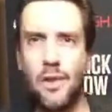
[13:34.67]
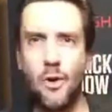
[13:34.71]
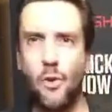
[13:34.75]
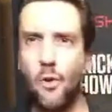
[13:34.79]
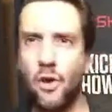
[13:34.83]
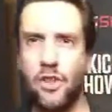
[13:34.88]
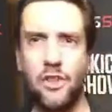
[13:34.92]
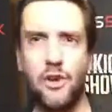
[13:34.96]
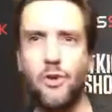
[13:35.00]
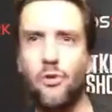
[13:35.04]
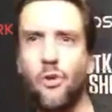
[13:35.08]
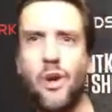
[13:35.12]

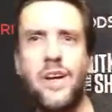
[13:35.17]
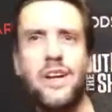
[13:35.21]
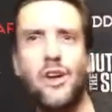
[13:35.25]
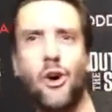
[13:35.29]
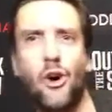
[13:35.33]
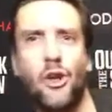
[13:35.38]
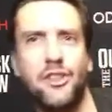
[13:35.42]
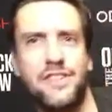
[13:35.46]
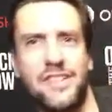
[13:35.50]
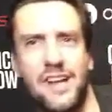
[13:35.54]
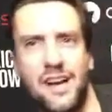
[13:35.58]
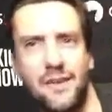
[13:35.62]
One of the great
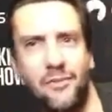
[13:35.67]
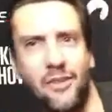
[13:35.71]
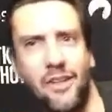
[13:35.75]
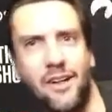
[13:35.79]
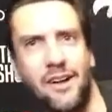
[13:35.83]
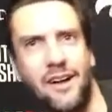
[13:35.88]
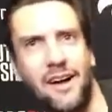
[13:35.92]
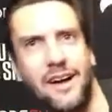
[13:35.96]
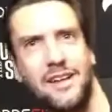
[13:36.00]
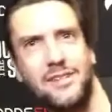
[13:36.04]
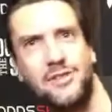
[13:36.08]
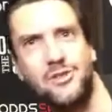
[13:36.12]
all time
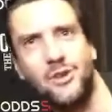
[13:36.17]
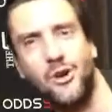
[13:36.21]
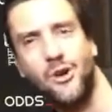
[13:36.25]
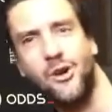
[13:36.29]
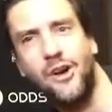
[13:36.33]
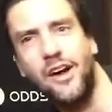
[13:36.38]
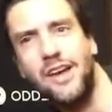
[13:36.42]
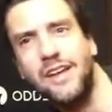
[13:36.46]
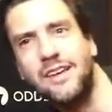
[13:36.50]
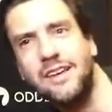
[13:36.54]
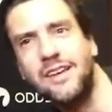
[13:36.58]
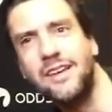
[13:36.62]
lines, all
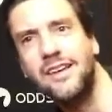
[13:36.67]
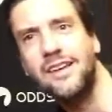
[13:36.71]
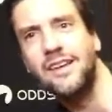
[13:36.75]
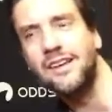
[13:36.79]
right?